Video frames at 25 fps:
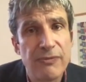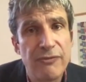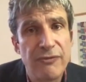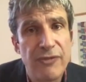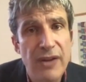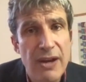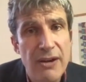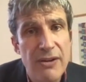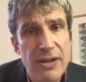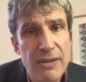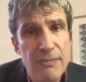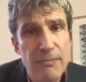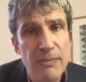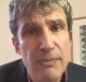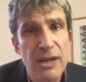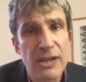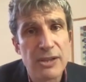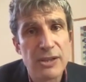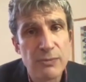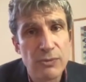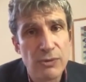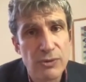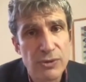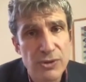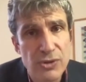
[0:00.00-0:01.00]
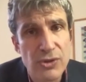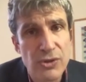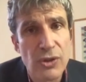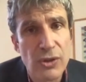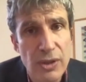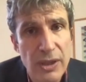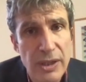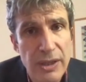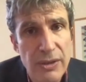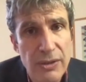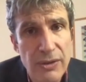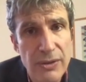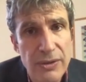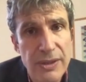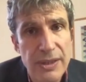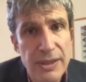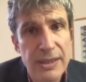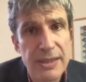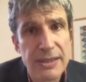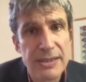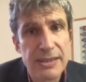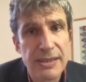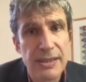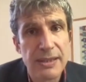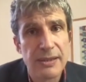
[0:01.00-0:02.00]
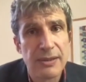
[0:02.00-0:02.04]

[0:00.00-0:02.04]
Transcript: very much more strongly on the